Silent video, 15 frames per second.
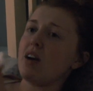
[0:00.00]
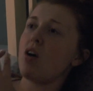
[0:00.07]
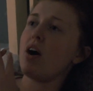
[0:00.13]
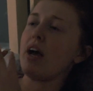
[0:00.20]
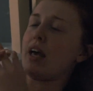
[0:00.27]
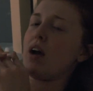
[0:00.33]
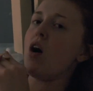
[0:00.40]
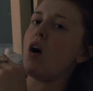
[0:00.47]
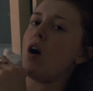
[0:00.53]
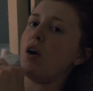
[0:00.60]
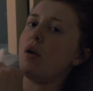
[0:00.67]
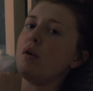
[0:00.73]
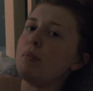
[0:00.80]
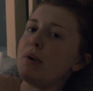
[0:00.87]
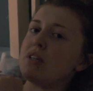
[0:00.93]
Like, I
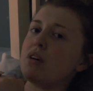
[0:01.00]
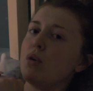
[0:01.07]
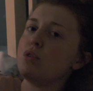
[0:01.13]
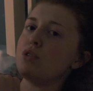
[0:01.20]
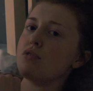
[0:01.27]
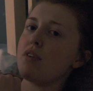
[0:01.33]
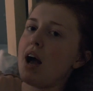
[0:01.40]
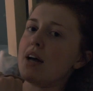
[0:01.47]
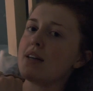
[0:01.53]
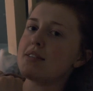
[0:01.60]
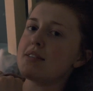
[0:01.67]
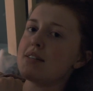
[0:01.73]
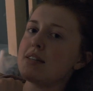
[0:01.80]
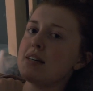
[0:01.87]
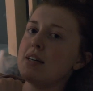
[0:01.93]
can't be told to
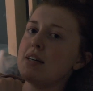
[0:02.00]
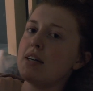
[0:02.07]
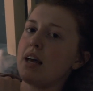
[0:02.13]
rest.